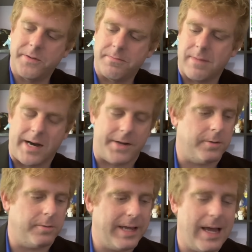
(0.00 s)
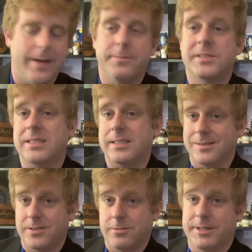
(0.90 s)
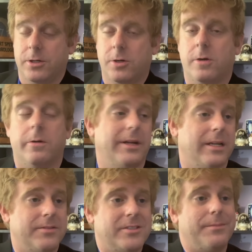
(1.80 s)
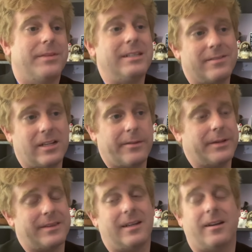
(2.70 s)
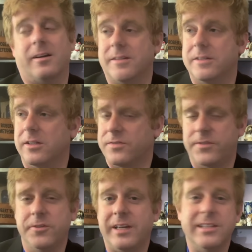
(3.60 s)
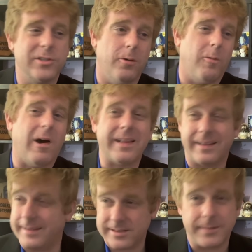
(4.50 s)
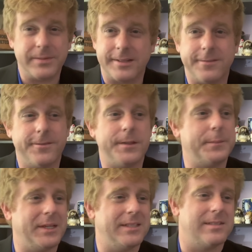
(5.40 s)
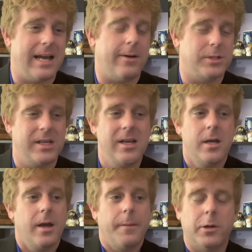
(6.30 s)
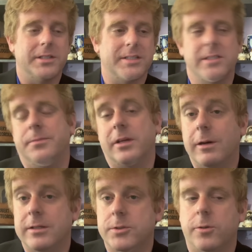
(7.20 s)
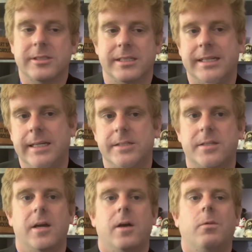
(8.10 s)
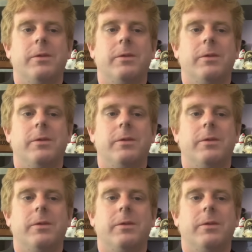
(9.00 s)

to model, we have seen this reoccurring of something development there. A few days ago, it wanted to hit something in the Philippines. Now it's pulling something well towards the east.